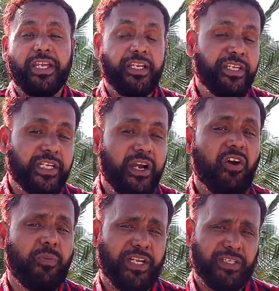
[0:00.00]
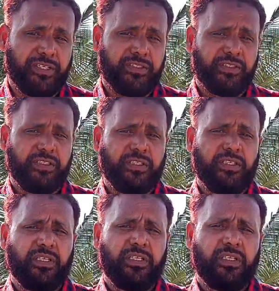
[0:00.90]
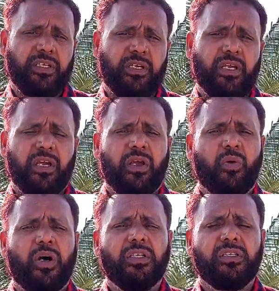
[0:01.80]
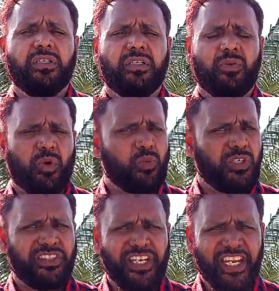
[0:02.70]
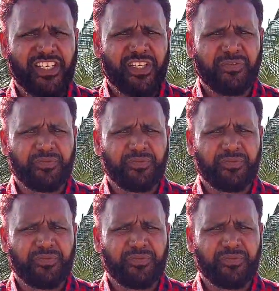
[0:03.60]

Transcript: Indian government. Well, what was the need?